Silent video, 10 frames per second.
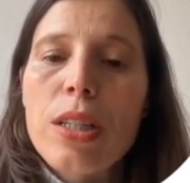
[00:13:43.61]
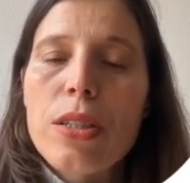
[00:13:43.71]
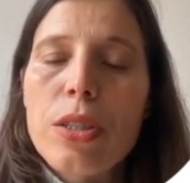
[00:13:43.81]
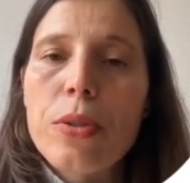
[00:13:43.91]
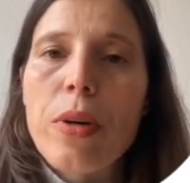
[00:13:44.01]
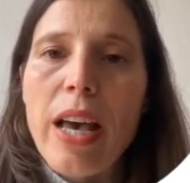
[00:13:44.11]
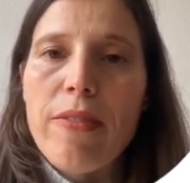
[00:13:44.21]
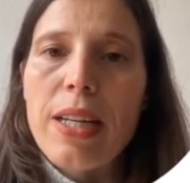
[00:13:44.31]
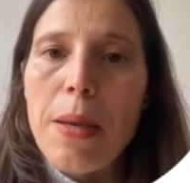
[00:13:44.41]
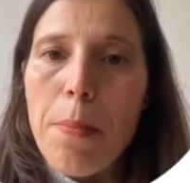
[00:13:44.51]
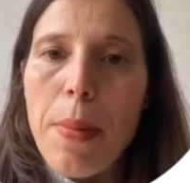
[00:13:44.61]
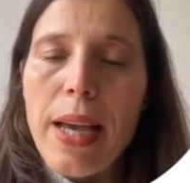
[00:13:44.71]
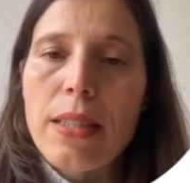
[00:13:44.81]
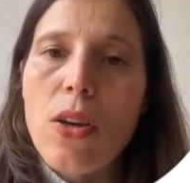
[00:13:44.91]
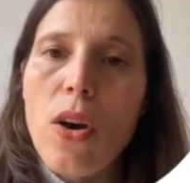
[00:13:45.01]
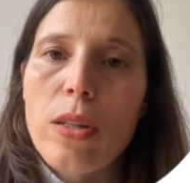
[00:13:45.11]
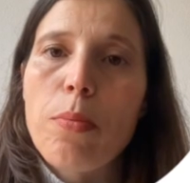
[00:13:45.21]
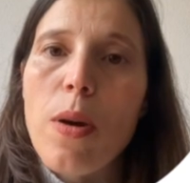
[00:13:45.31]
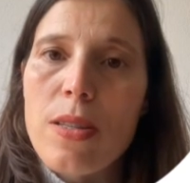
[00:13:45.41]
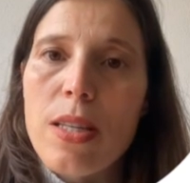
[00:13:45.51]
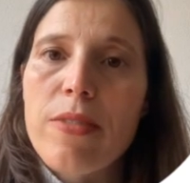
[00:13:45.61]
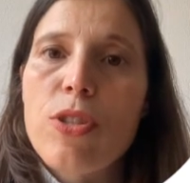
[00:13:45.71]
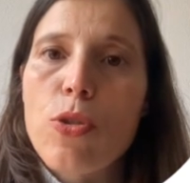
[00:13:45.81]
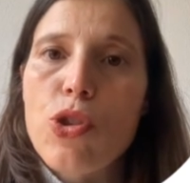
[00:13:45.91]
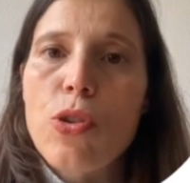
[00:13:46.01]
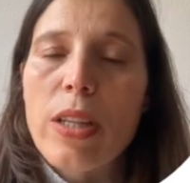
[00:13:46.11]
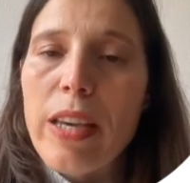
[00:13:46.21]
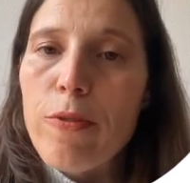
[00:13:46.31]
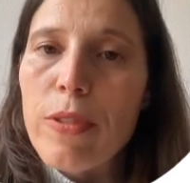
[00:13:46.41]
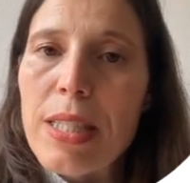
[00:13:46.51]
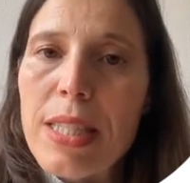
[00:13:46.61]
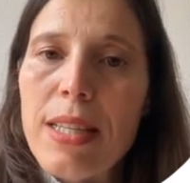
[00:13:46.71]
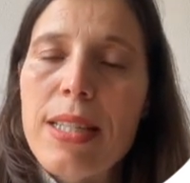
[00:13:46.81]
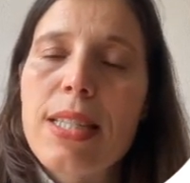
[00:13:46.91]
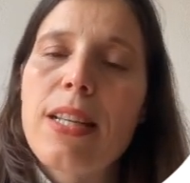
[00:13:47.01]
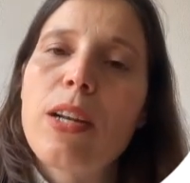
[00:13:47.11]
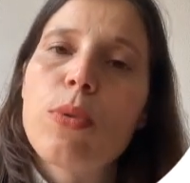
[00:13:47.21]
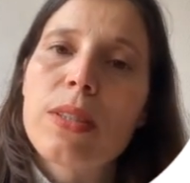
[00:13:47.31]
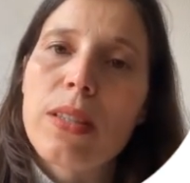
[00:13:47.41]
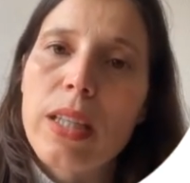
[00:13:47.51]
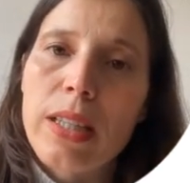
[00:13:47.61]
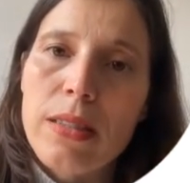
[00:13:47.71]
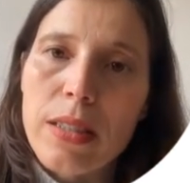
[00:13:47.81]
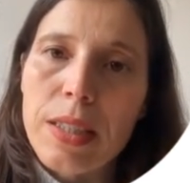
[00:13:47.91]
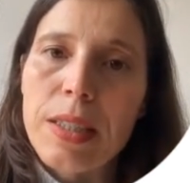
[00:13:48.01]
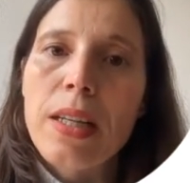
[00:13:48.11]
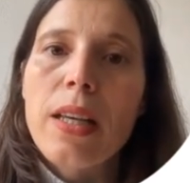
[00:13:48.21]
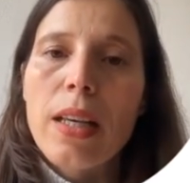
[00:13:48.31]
to have an impact on positive social influences that will in turn